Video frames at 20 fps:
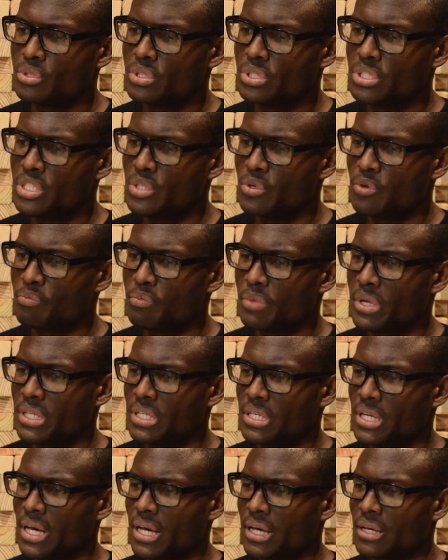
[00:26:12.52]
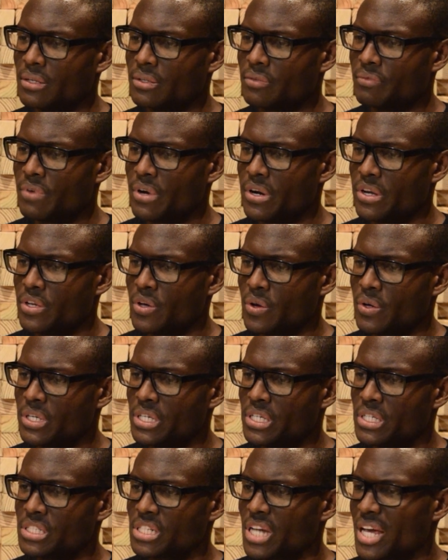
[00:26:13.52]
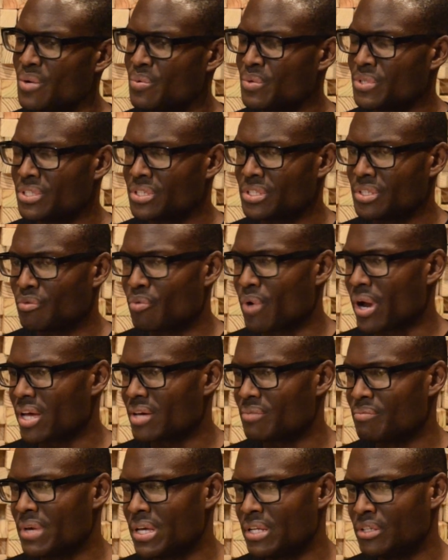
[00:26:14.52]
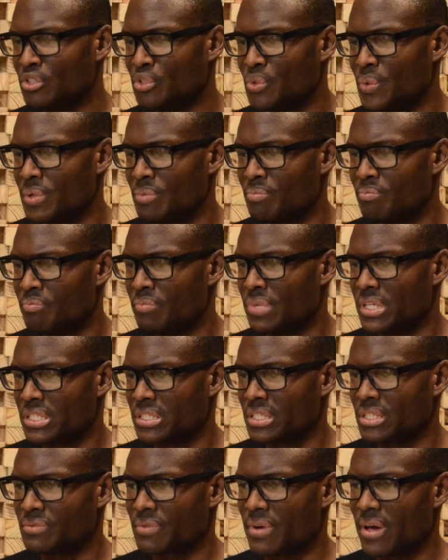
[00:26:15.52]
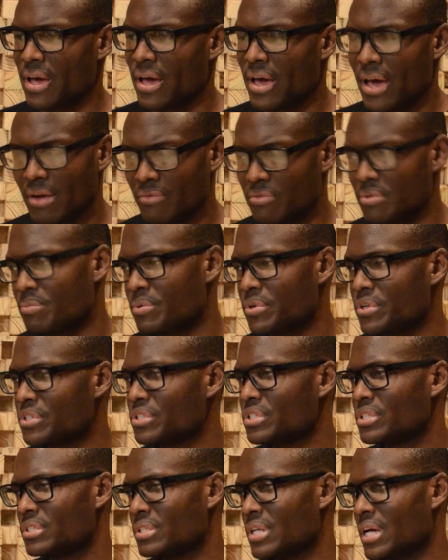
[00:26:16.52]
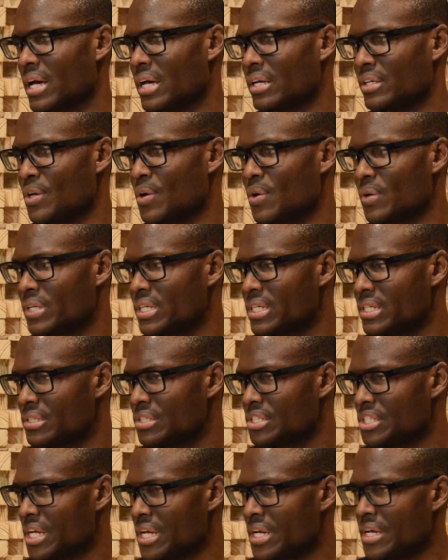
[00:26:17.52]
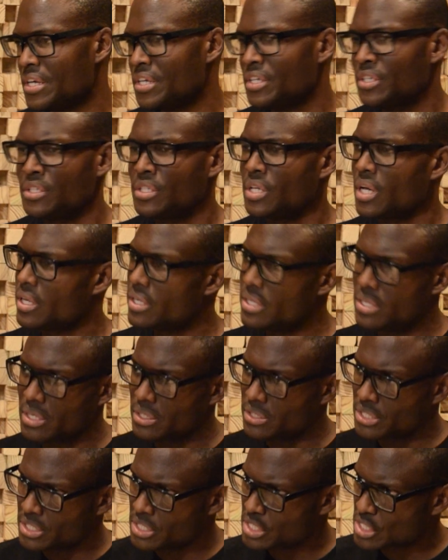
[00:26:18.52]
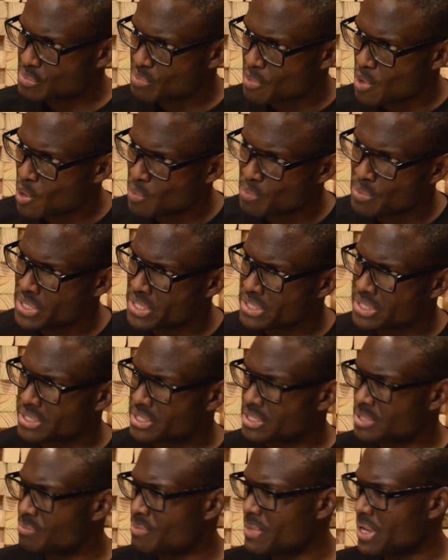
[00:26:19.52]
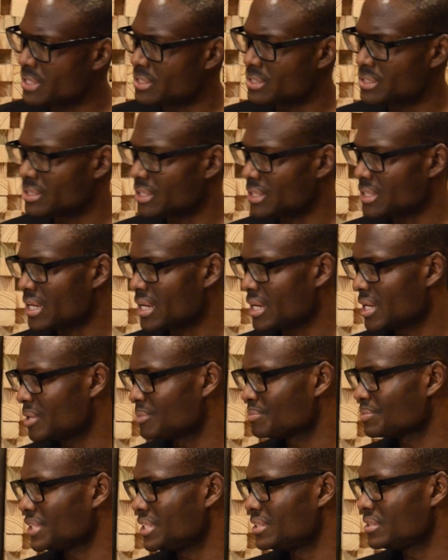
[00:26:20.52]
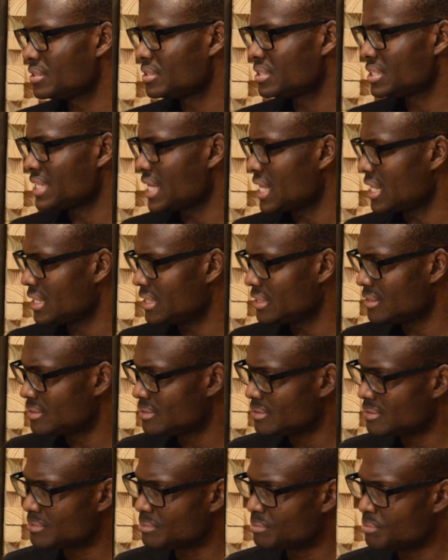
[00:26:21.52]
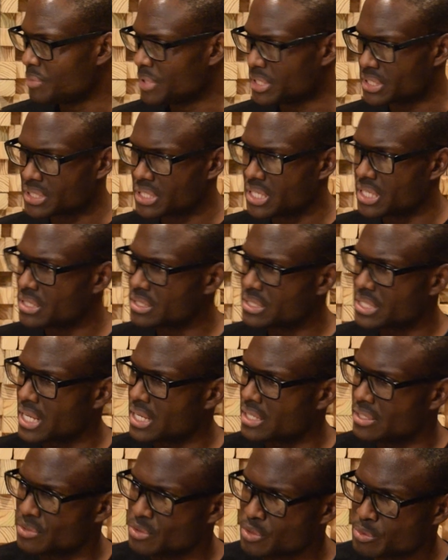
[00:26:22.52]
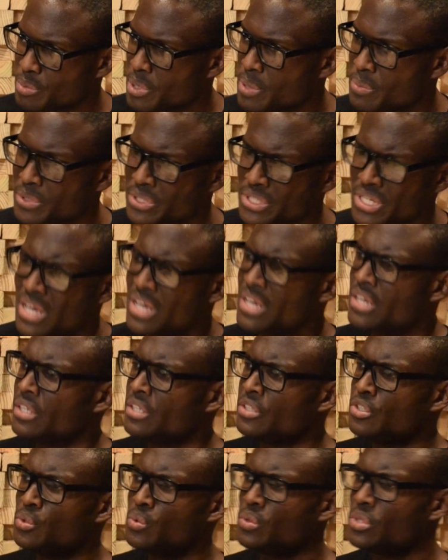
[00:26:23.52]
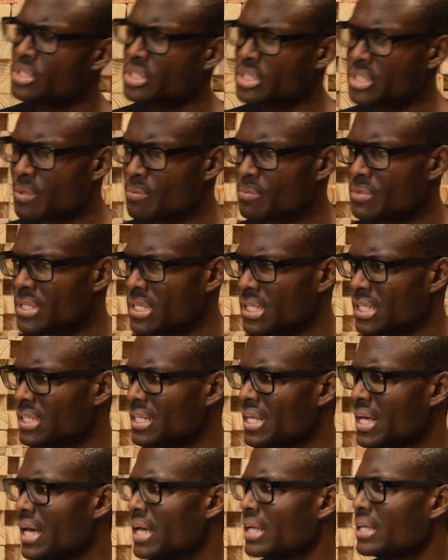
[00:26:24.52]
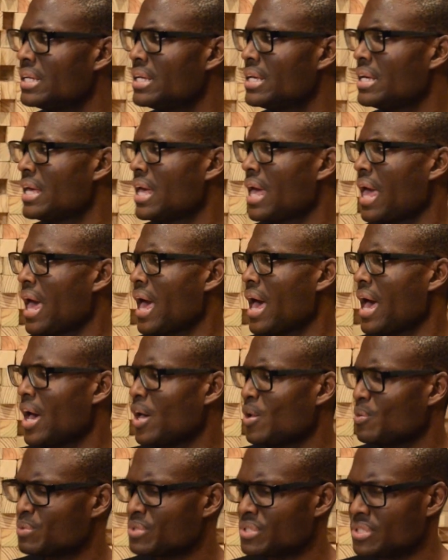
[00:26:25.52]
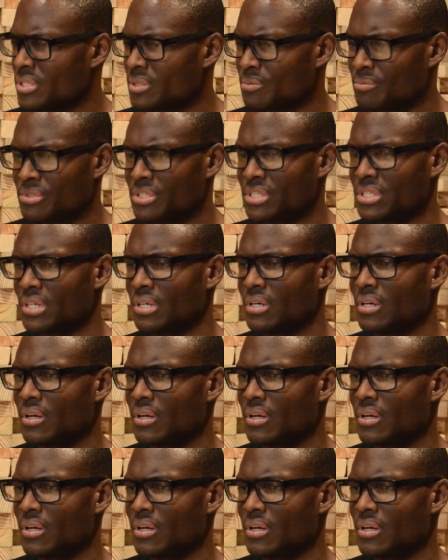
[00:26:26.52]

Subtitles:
deal with money at a very young age. I would recommend doing business with every person at a young age. Just a small business, selling biscuits, selling newspapers. Do something that helps them to